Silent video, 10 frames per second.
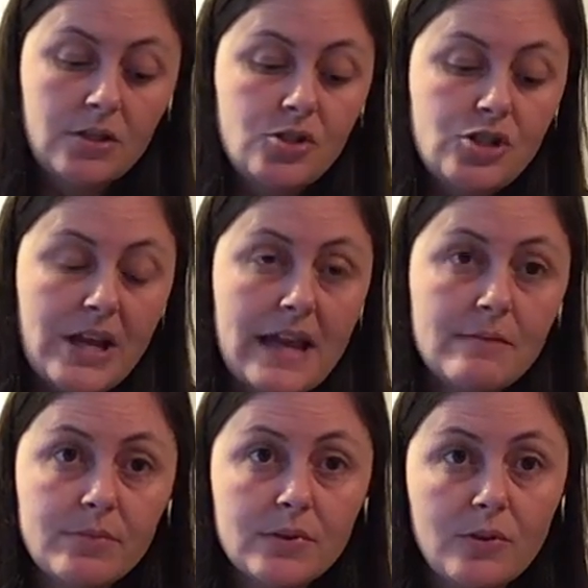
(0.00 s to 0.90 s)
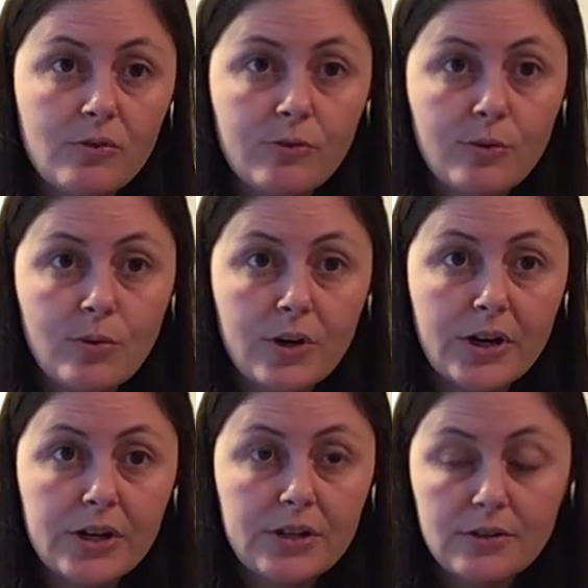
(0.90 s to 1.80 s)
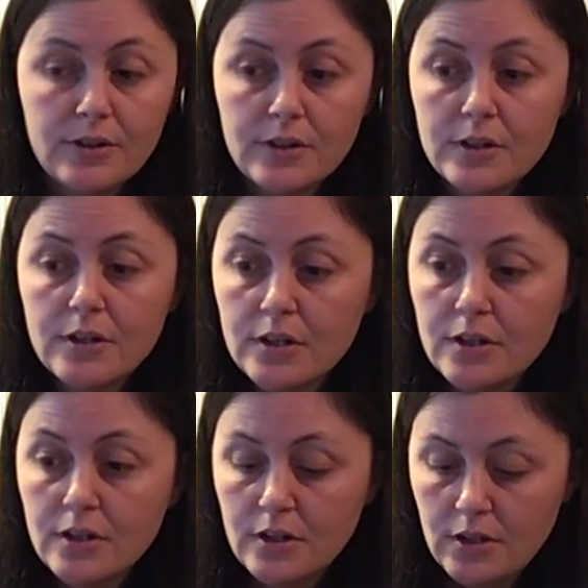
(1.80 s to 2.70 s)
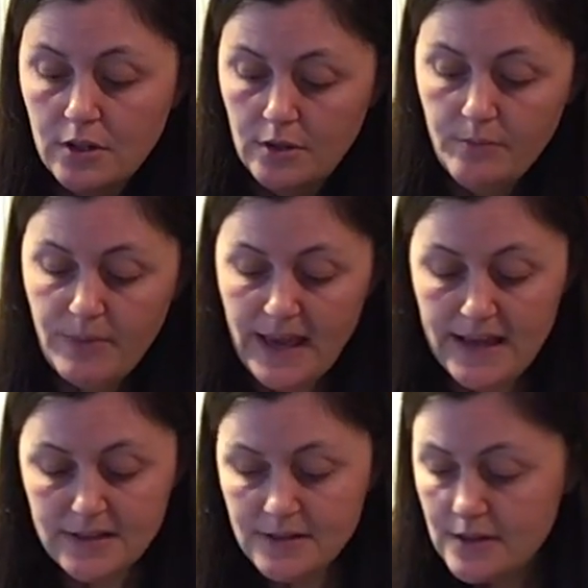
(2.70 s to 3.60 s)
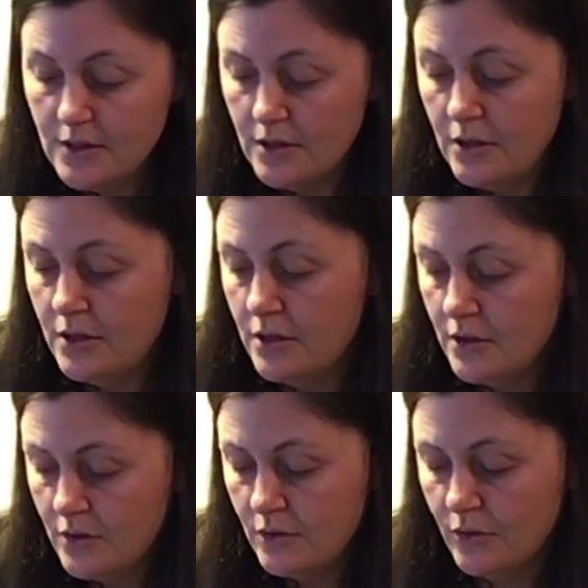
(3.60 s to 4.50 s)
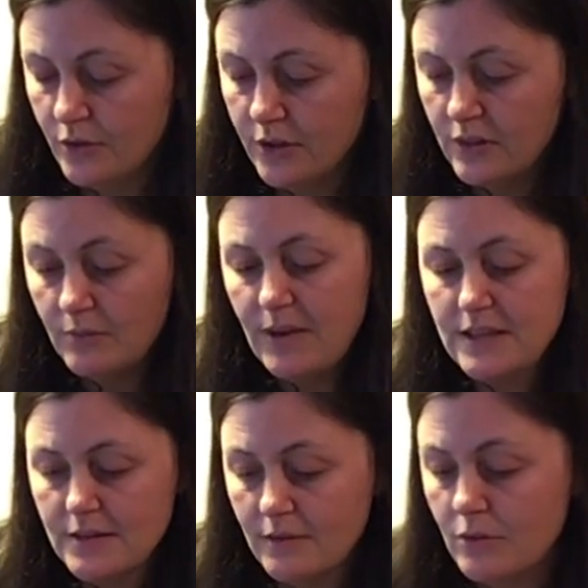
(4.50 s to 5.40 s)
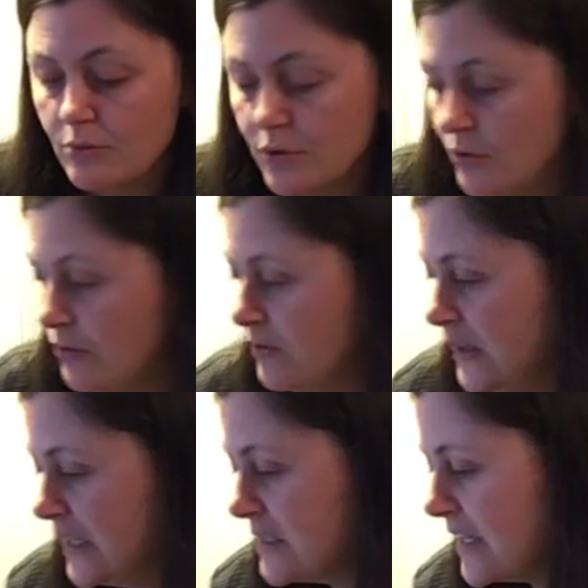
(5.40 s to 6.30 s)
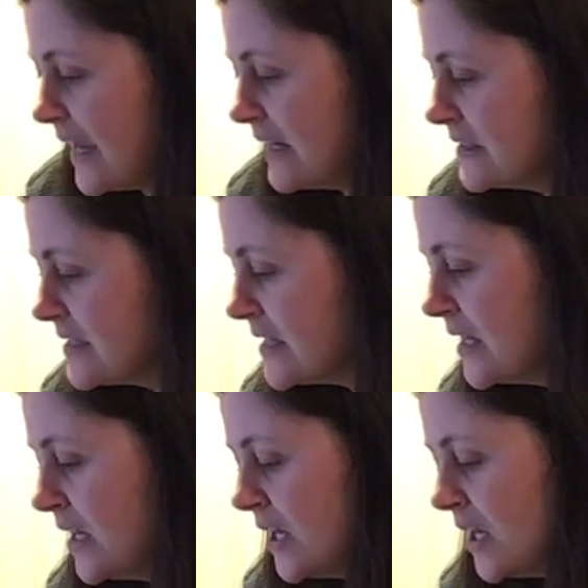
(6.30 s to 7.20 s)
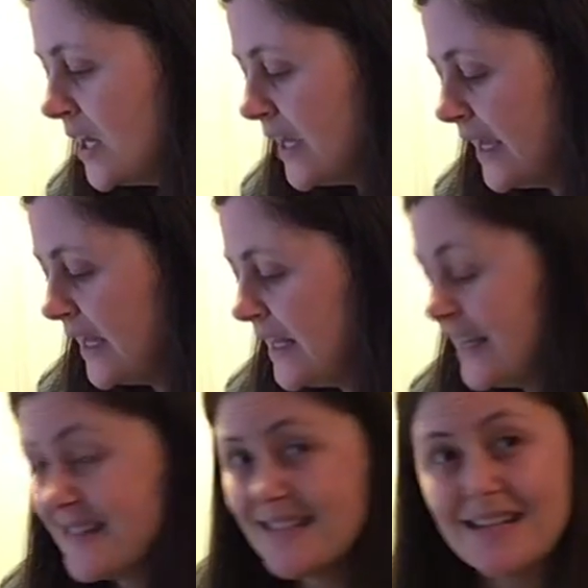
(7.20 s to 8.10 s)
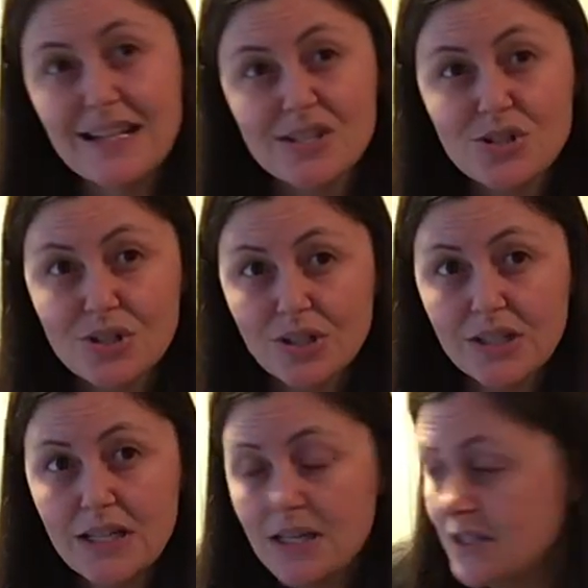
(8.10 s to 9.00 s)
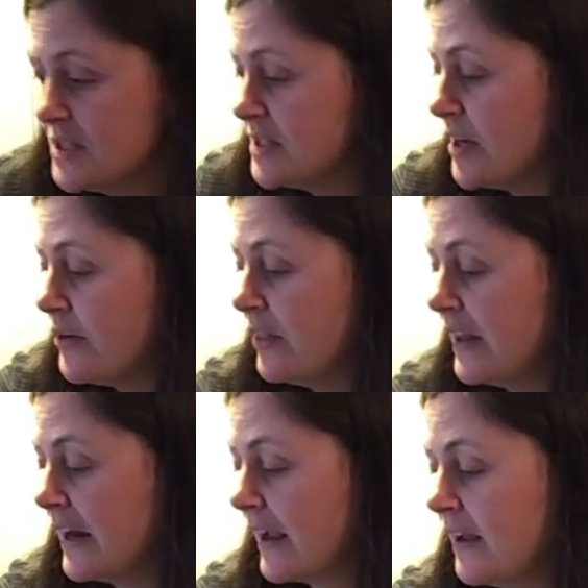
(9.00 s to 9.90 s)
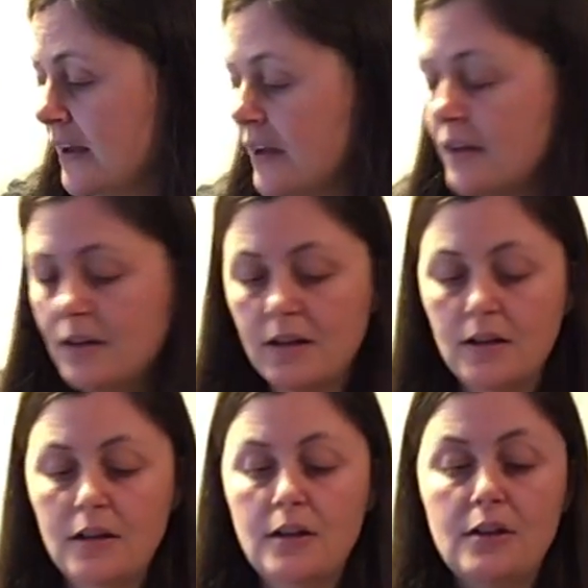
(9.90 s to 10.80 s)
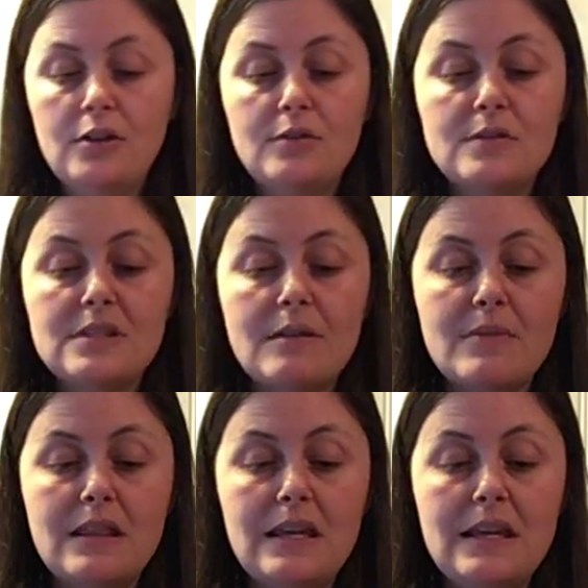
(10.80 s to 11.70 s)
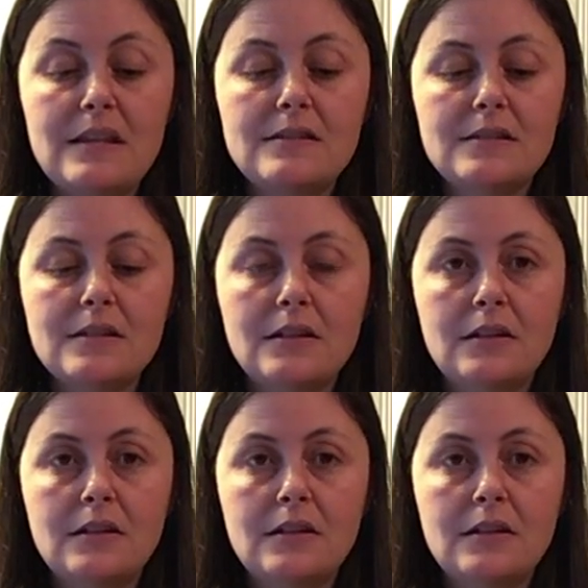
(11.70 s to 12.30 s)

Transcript: shape for your base, or the base of the roof in this case, it isn't as sturdy, so then I use some of these